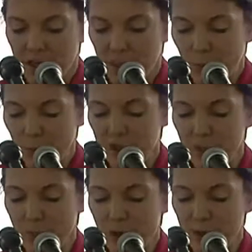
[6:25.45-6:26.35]
Supporting
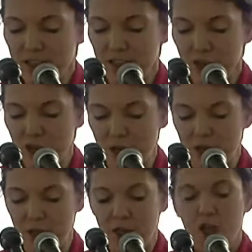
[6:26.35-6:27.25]
democracy in
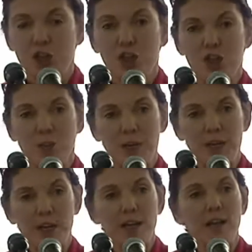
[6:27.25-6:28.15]
China should
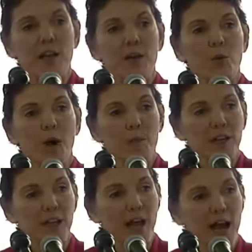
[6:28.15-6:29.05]
be
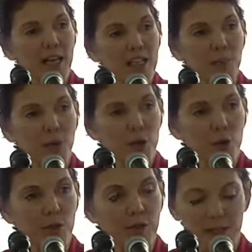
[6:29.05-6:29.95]
among the highest
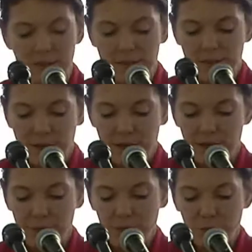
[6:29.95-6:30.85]
priorities
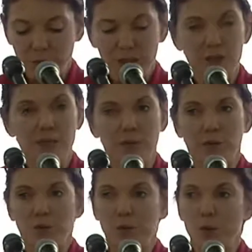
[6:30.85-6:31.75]
of the leaders of the
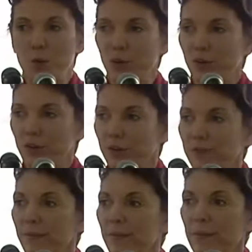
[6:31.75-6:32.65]
free world.
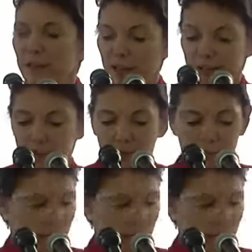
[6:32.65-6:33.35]
Thank you.